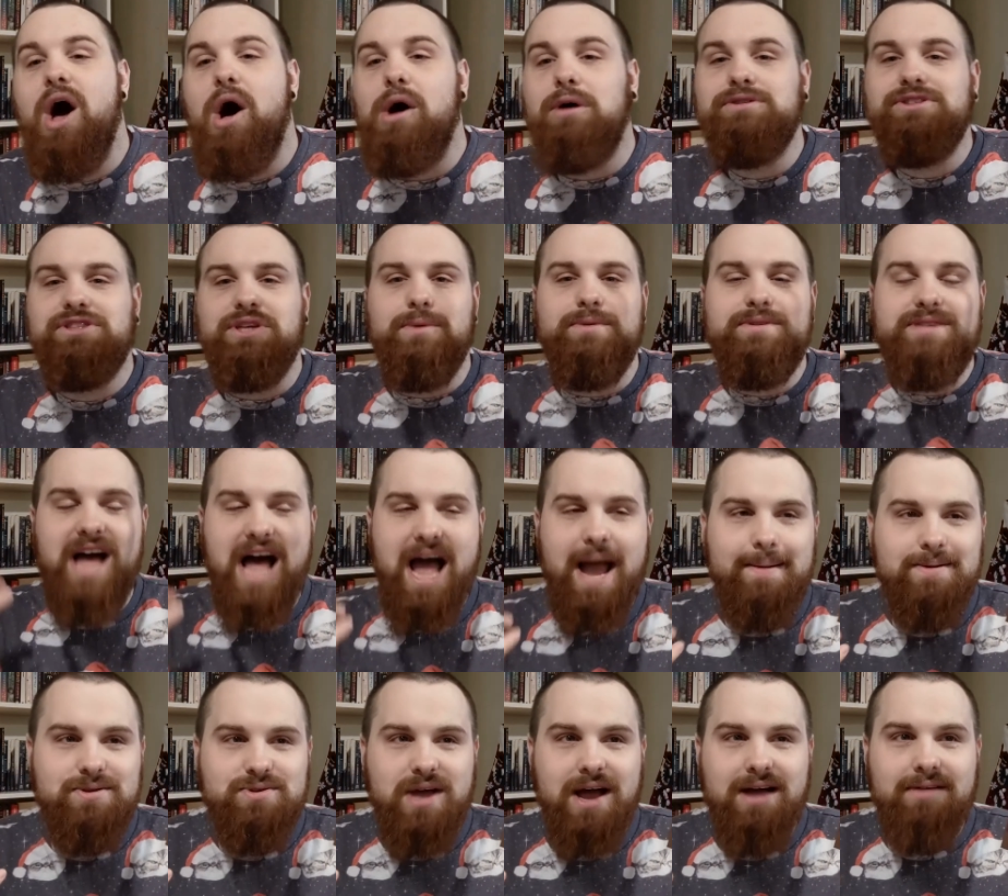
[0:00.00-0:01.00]
also
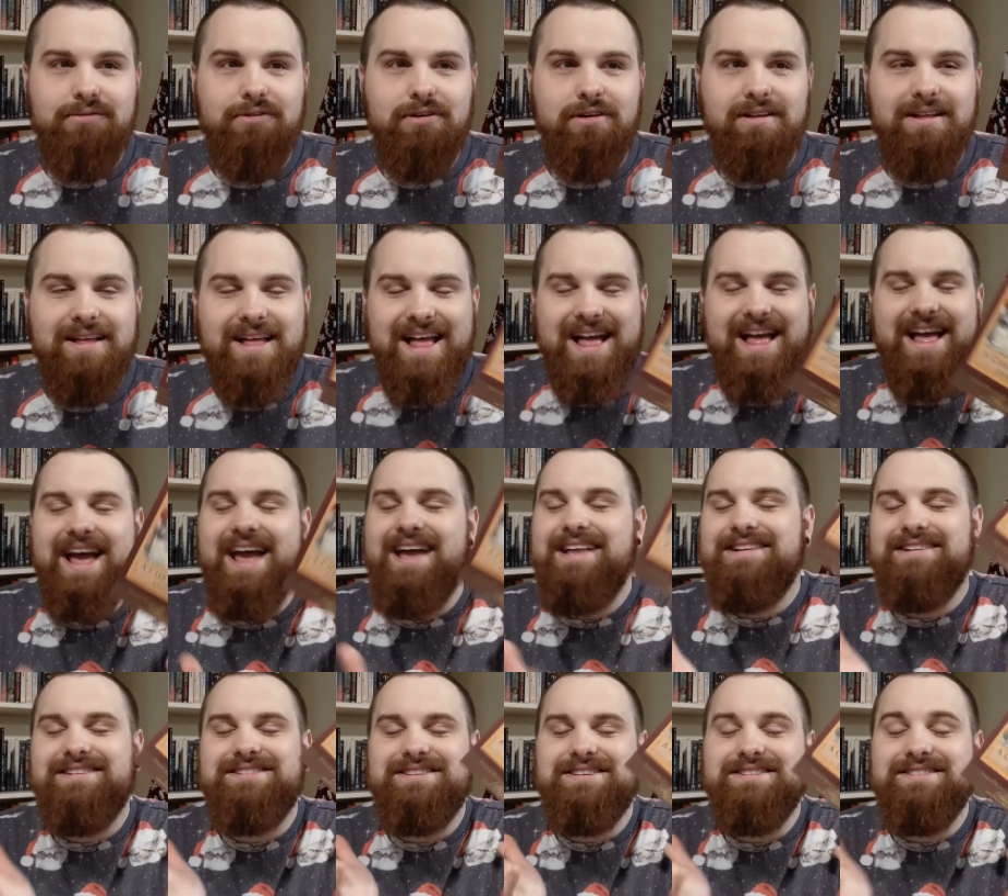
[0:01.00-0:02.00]
time travel,
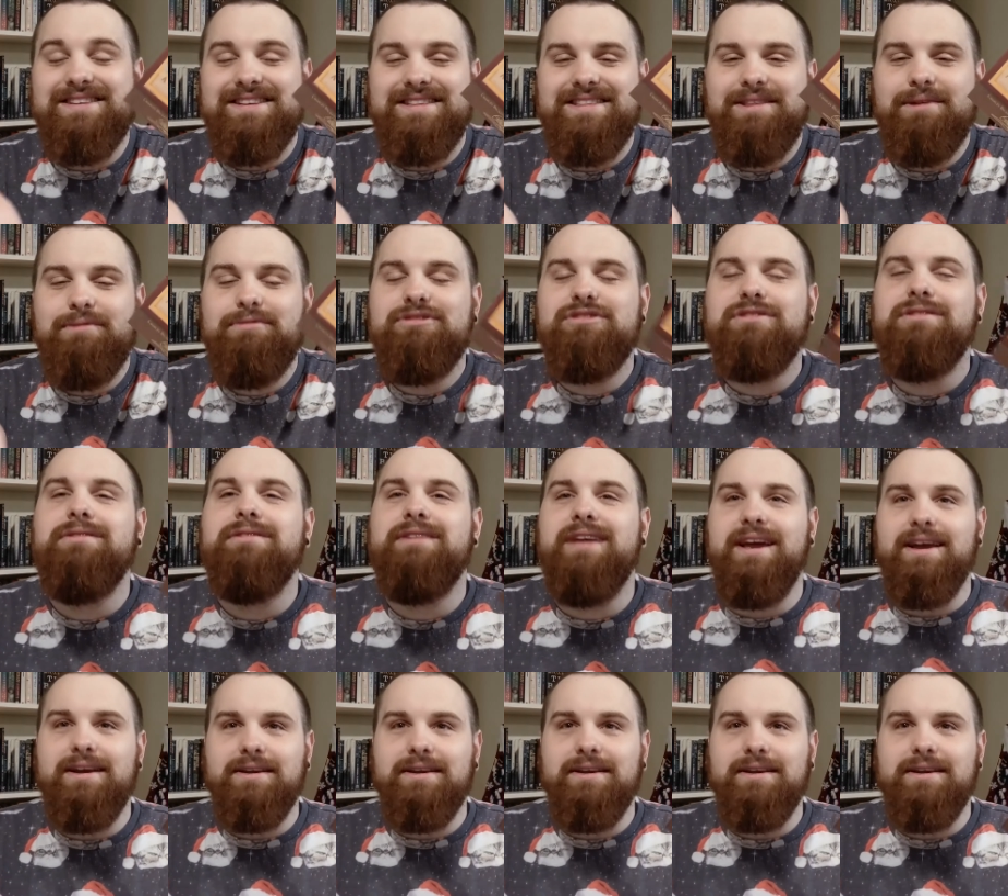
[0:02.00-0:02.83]
and it's just those two